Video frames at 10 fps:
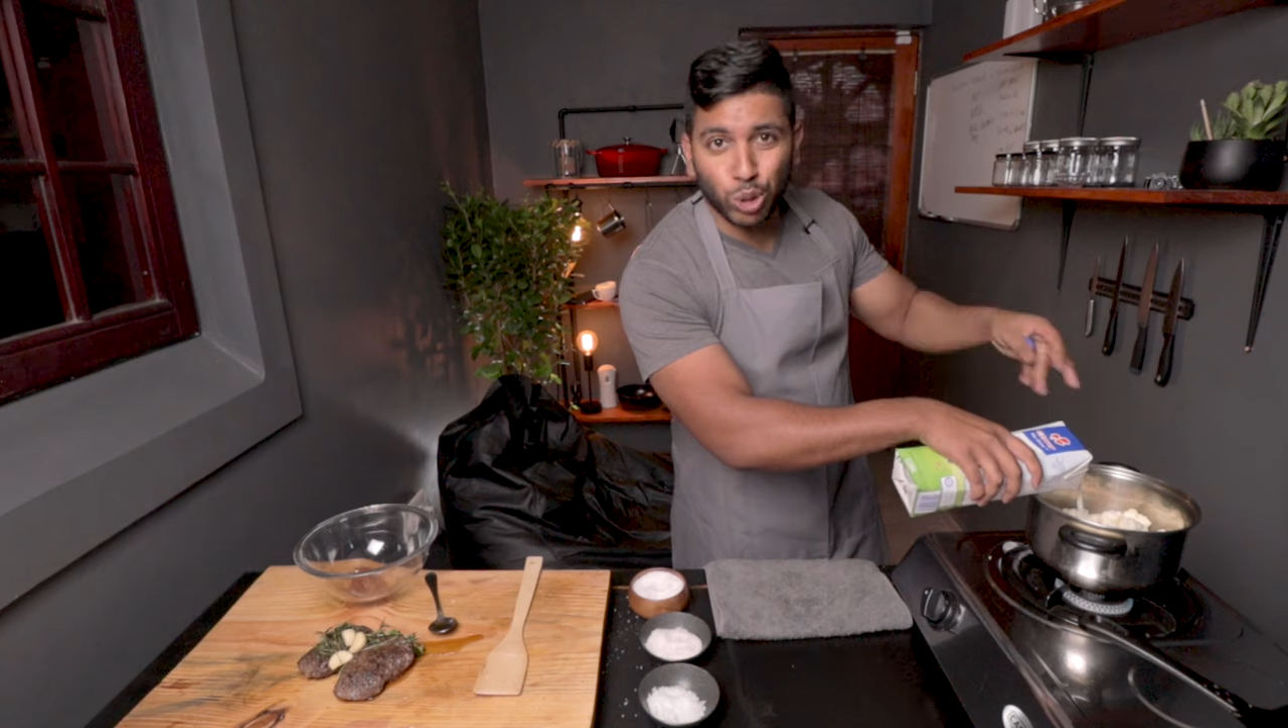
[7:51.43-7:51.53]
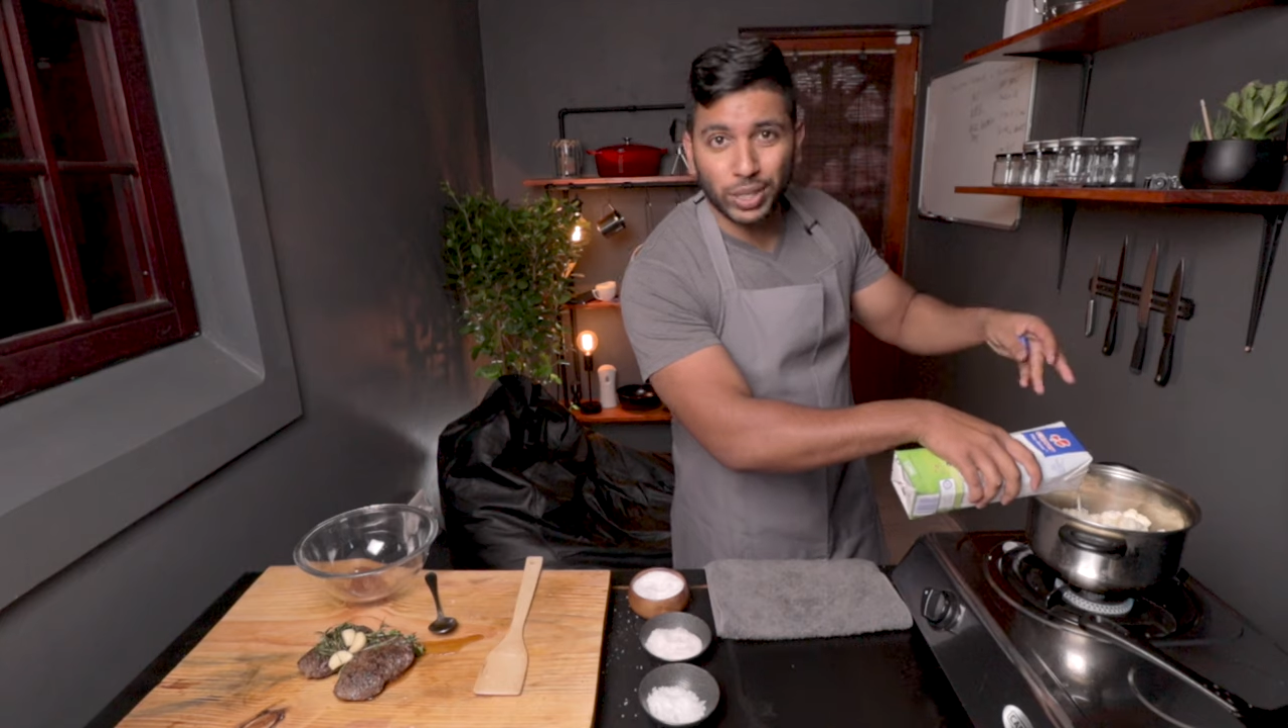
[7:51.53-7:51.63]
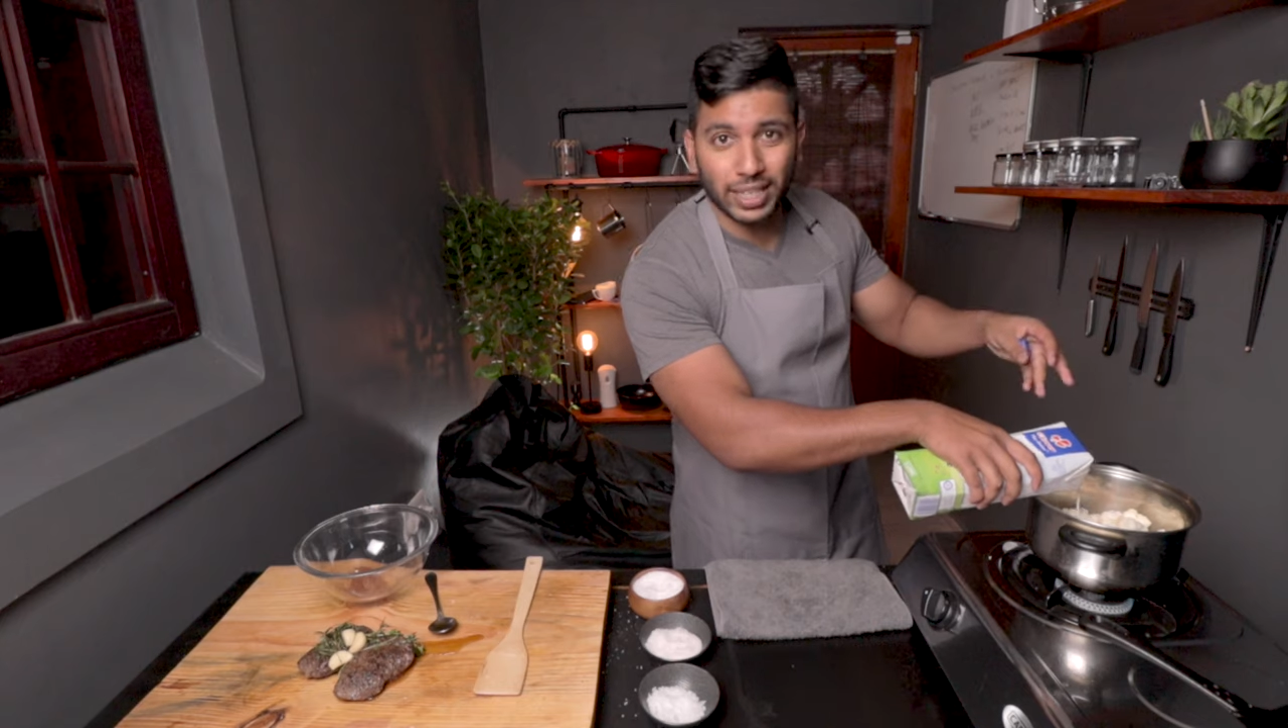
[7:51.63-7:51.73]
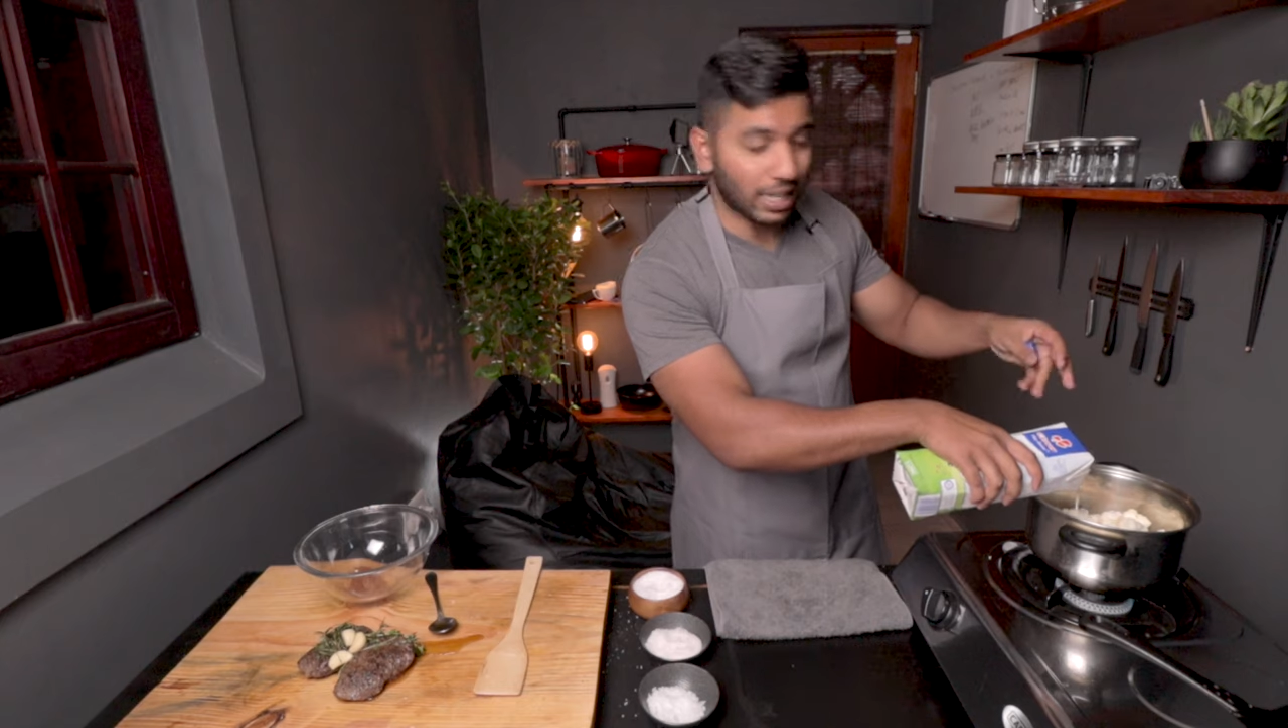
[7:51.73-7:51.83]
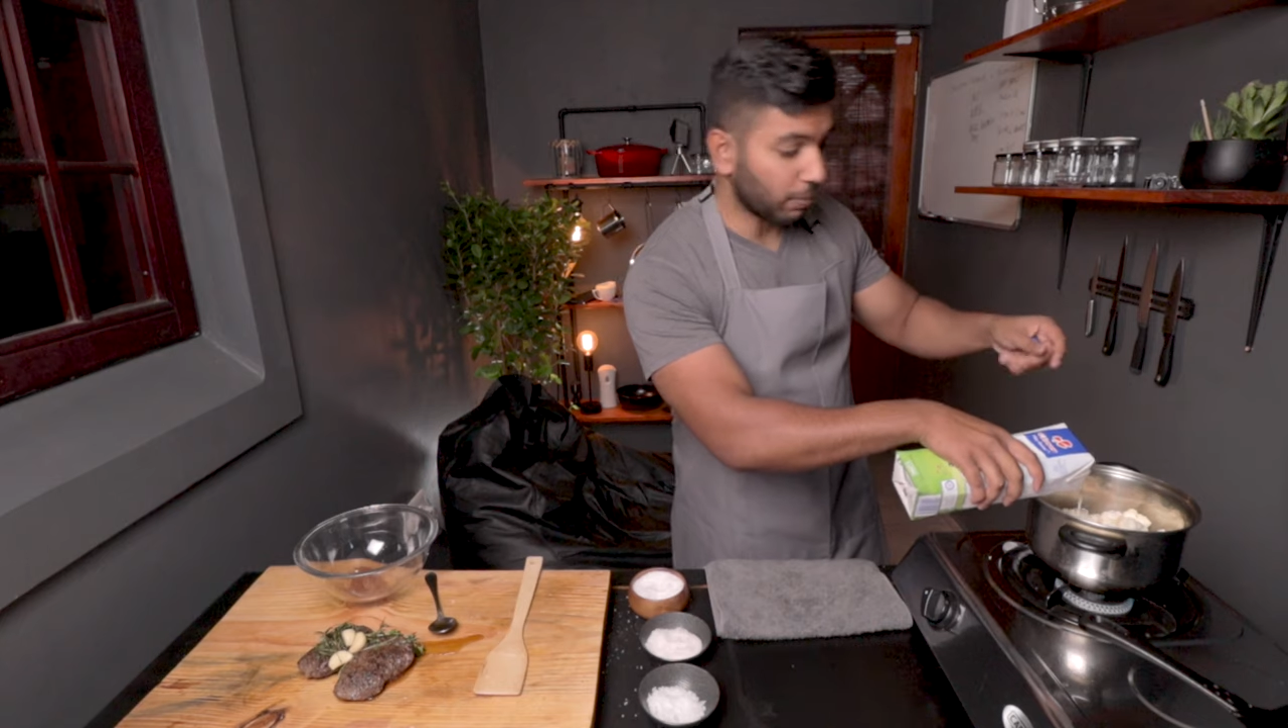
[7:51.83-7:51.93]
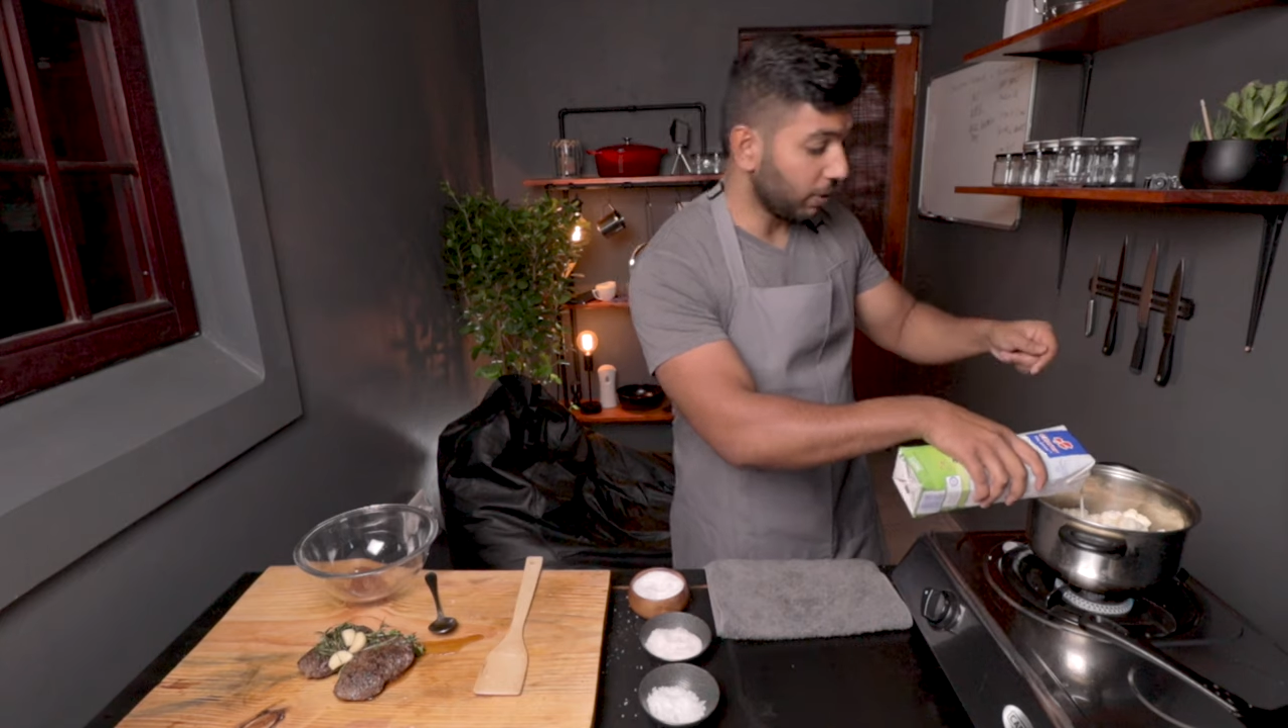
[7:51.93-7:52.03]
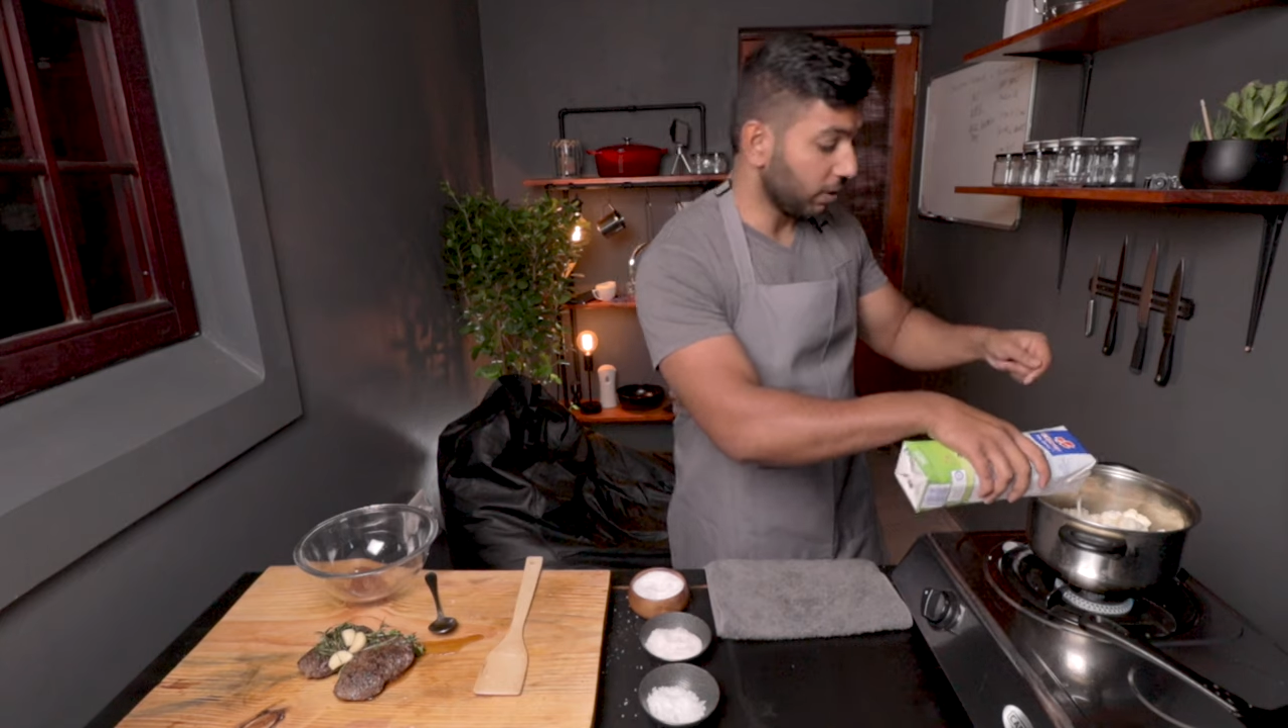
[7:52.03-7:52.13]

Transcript: cook in that